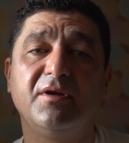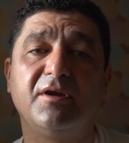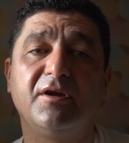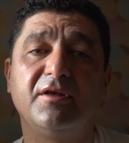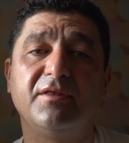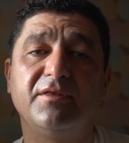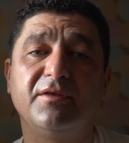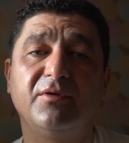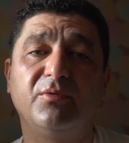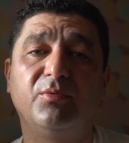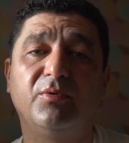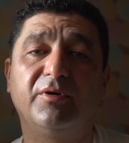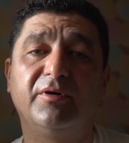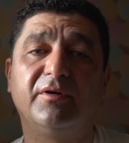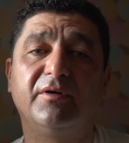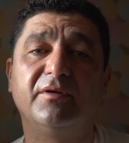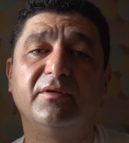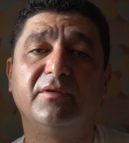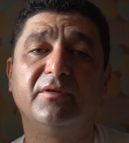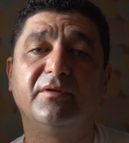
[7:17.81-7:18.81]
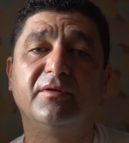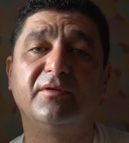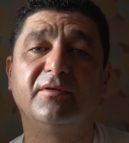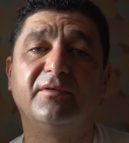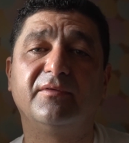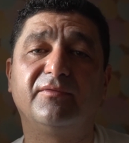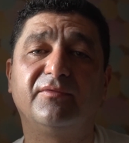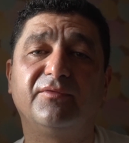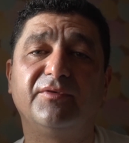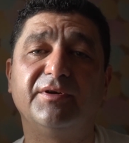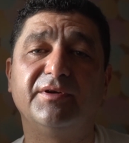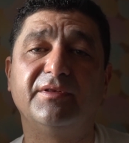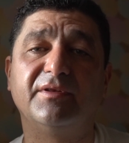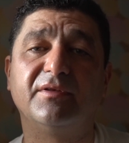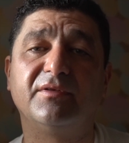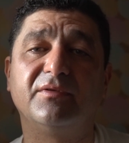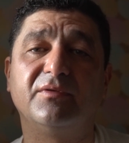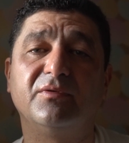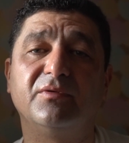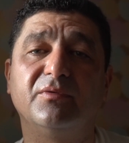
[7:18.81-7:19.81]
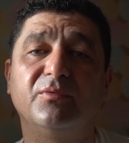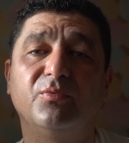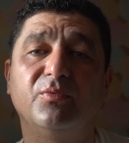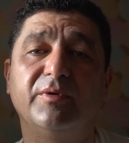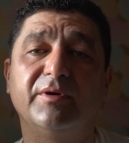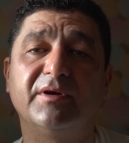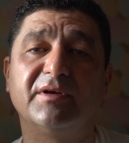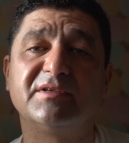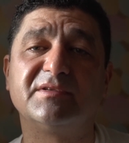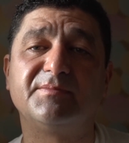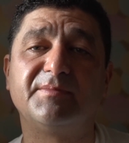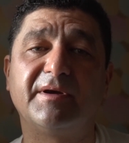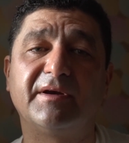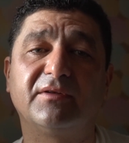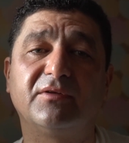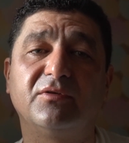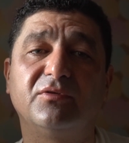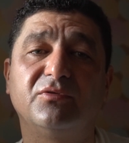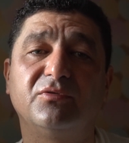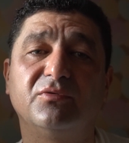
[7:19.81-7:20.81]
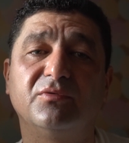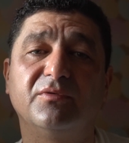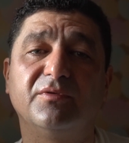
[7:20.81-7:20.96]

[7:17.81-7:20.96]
and they were unafraid that we expected